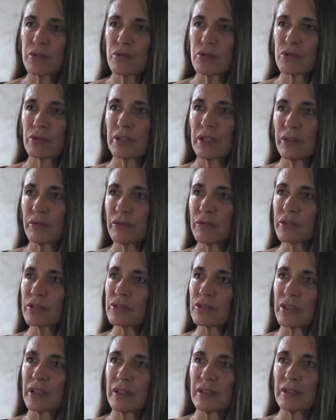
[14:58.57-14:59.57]
usually
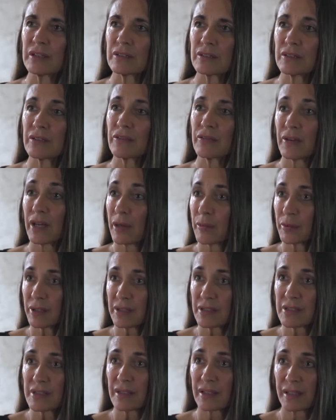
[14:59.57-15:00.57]
infiltrated into the
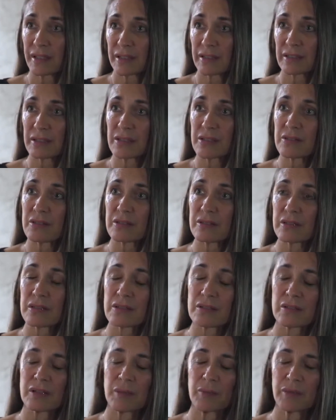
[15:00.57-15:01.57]
families like these
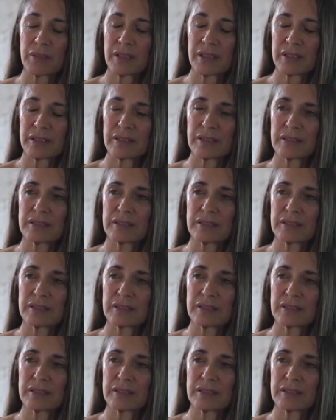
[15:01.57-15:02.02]
this couple had